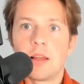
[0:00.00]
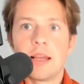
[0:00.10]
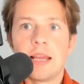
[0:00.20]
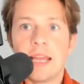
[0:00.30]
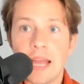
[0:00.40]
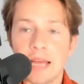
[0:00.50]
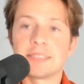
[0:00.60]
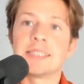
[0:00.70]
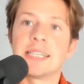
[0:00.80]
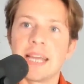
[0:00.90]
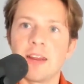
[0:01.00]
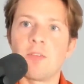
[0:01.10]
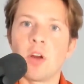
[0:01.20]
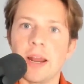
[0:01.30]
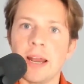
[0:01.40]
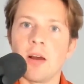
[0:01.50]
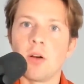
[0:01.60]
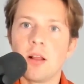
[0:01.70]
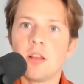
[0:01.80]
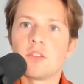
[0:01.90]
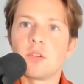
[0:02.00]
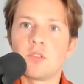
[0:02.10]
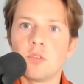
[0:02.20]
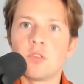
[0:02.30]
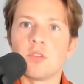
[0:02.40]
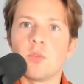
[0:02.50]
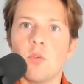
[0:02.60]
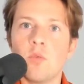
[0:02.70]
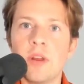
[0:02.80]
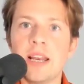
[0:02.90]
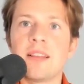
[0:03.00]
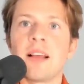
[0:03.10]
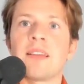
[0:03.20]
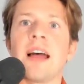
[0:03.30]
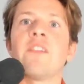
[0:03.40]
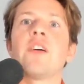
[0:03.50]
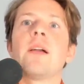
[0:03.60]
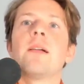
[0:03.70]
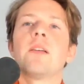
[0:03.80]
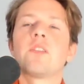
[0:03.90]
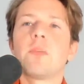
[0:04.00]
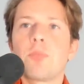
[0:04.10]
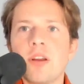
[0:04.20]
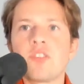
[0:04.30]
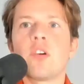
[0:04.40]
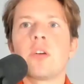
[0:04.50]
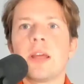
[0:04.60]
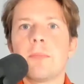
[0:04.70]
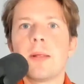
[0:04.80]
He has to get it right now. So Tuchel really does have some pressure on him.